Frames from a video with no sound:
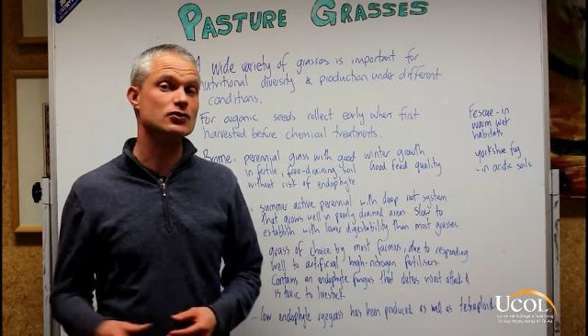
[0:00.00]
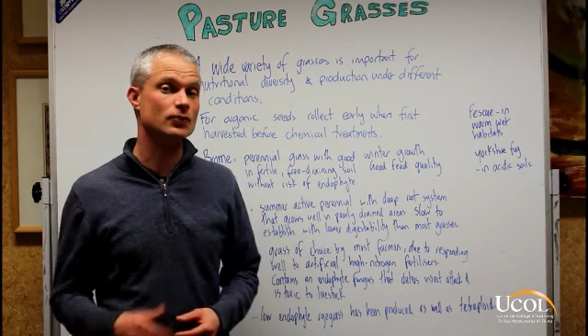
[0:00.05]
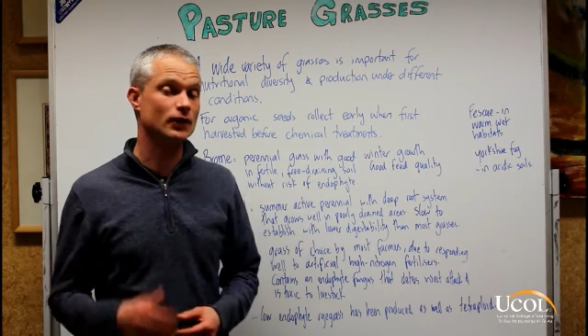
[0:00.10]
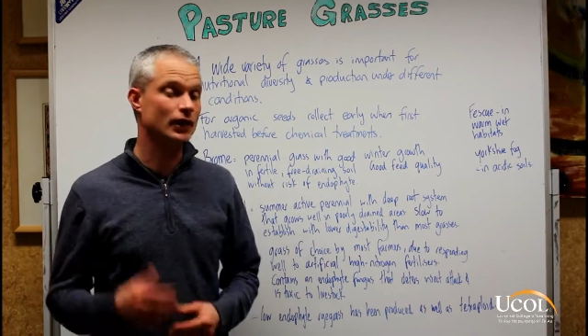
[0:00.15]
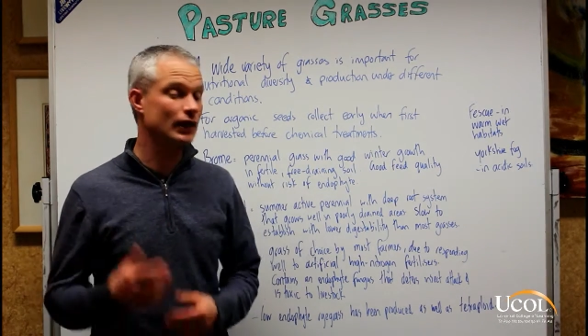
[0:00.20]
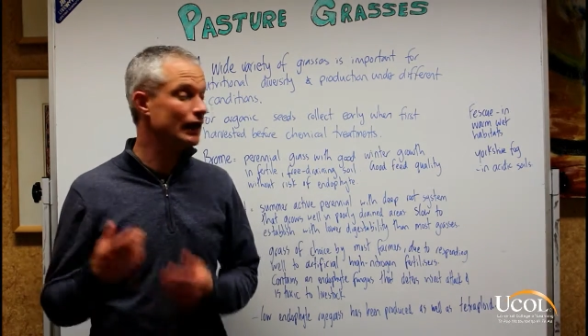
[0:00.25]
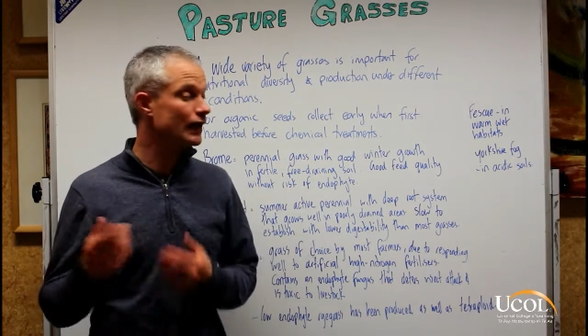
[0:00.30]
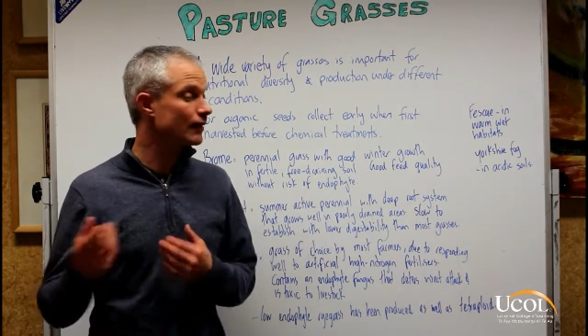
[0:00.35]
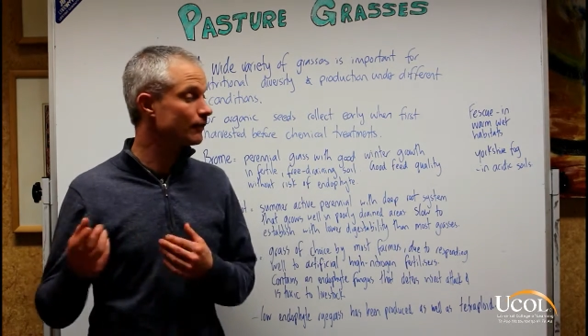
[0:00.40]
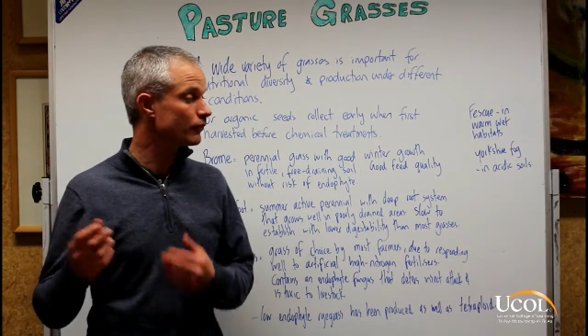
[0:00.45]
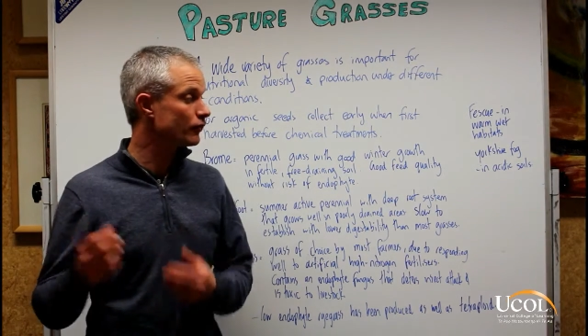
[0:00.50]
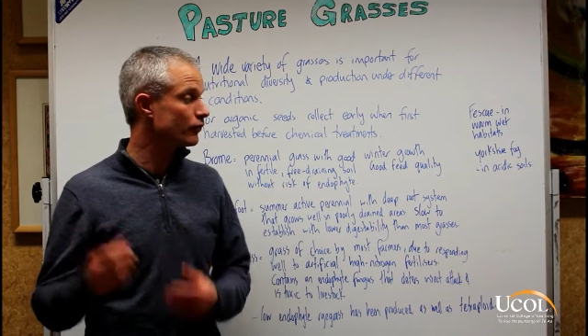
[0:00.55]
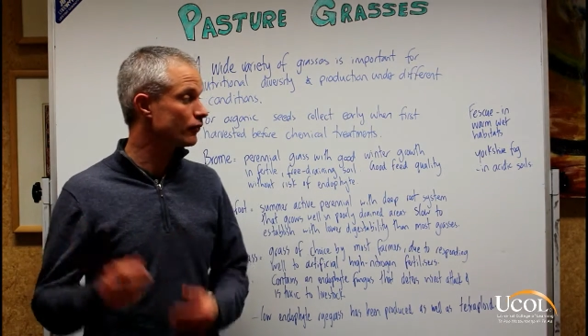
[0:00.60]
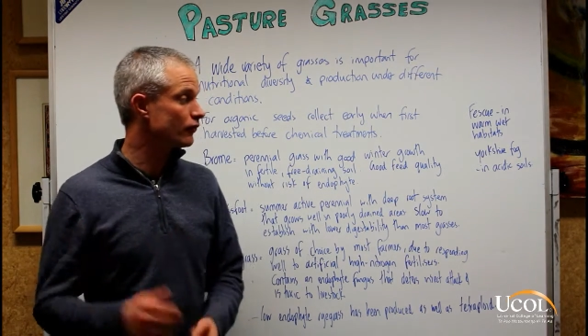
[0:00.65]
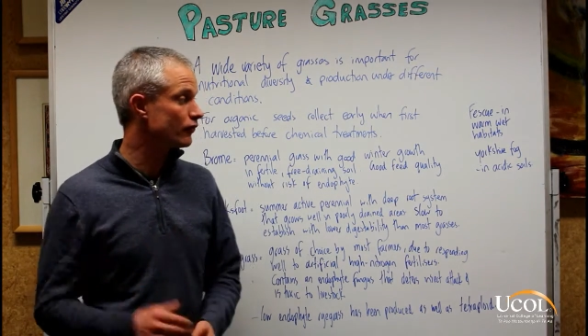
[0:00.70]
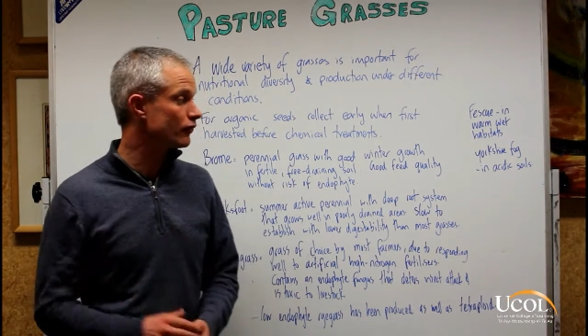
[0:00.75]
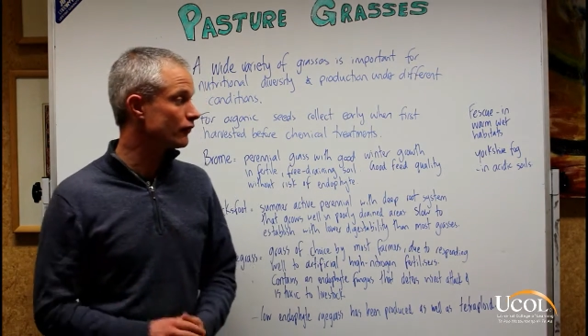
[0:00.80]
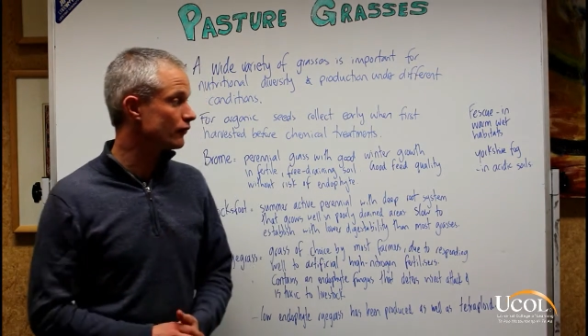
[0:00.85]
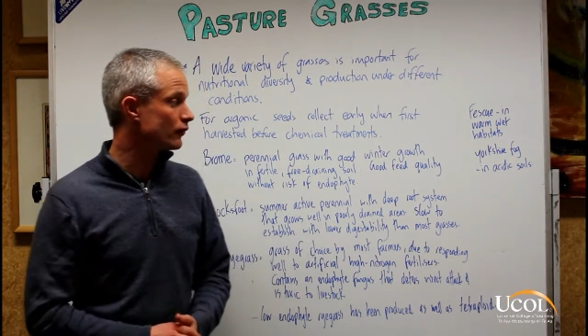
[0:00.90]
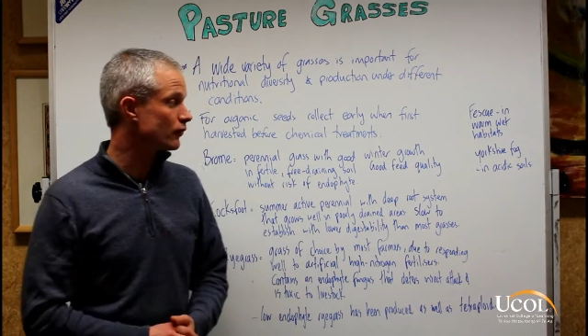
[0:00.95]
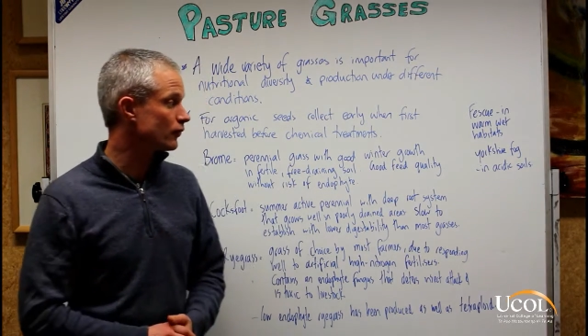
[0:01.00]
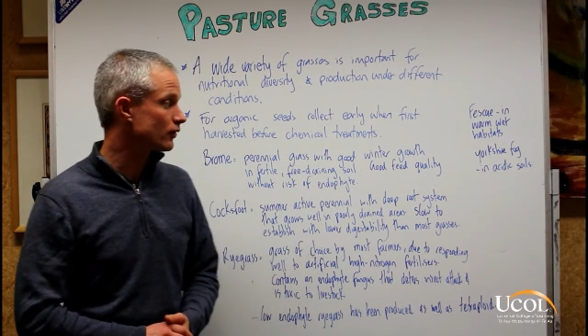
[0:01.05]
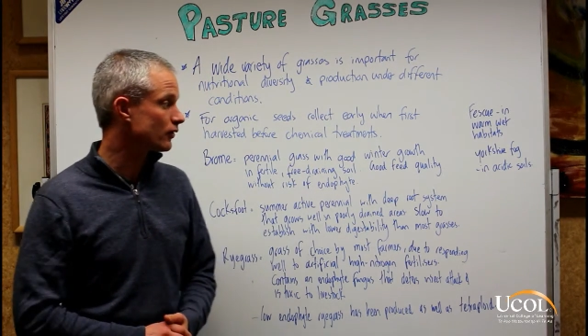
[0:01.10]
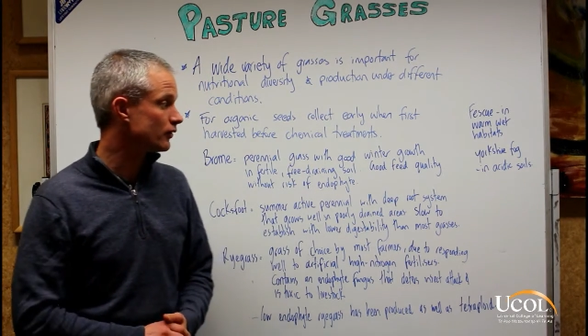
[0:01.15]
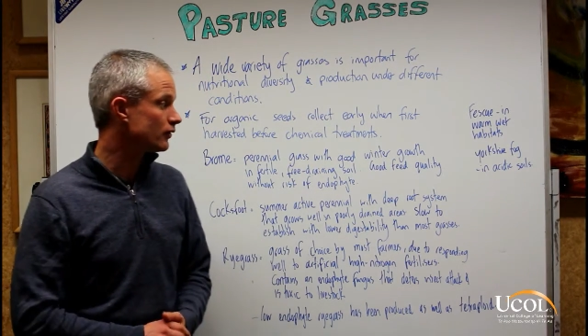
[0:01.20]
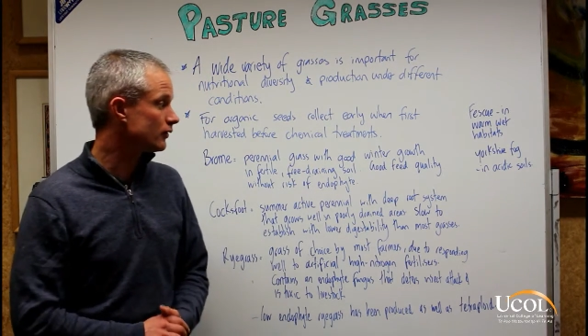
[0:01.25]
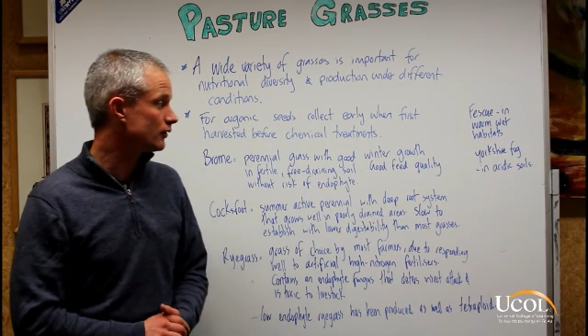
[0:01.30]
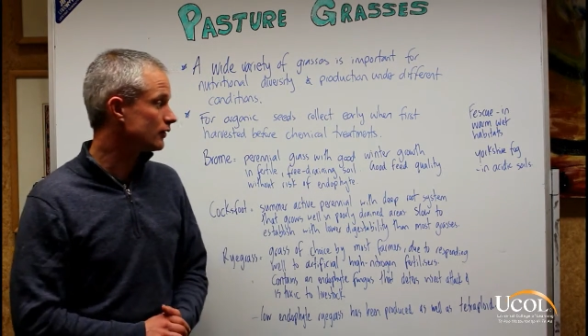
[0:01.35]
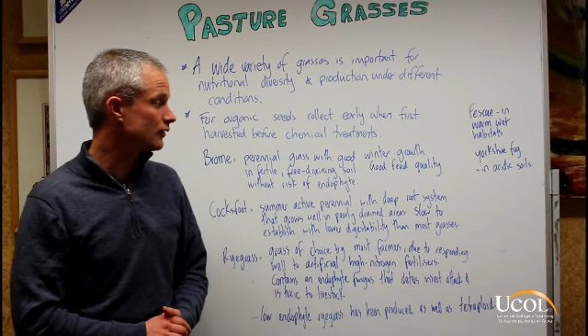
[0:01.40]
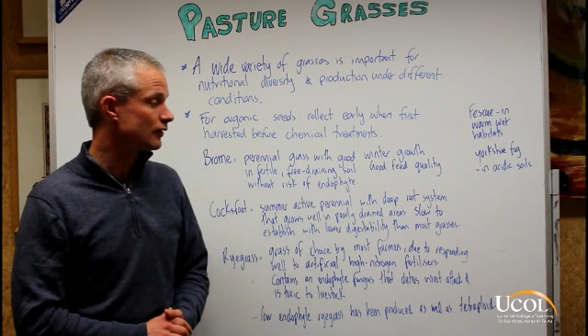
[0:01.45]
well up north of
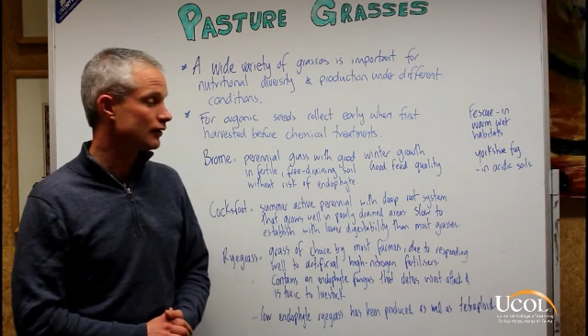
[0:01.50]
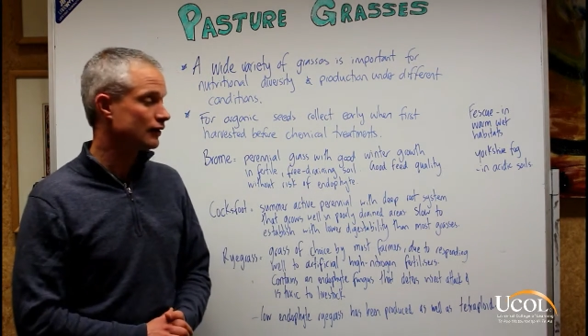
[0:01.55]
Auckland.